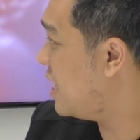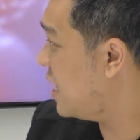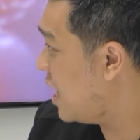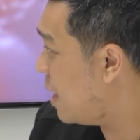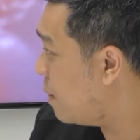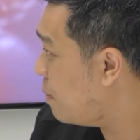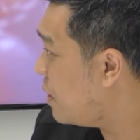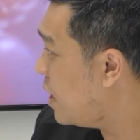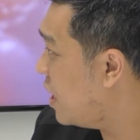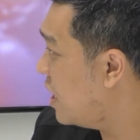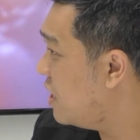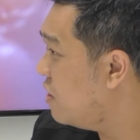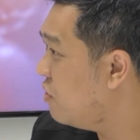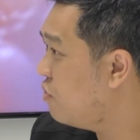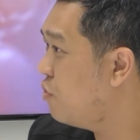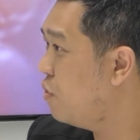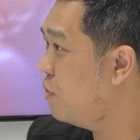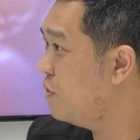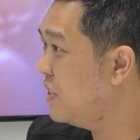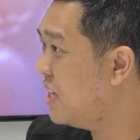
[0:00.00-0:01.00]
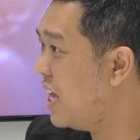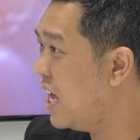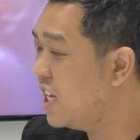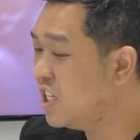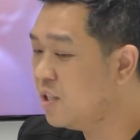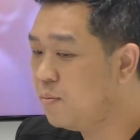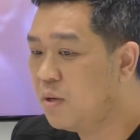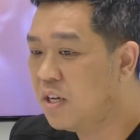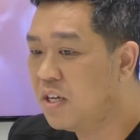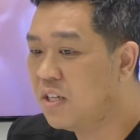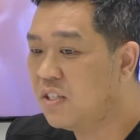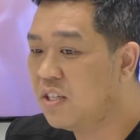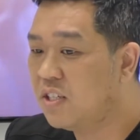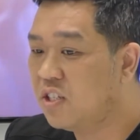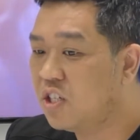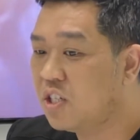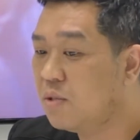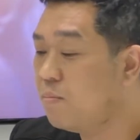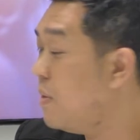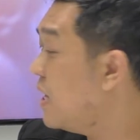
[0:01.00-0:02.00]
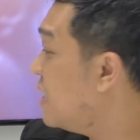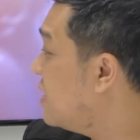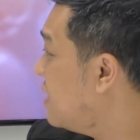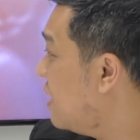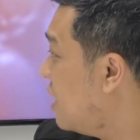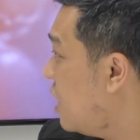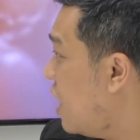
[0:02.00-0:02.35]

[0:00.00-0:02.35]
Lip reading: up intraoral scanners because it just makes their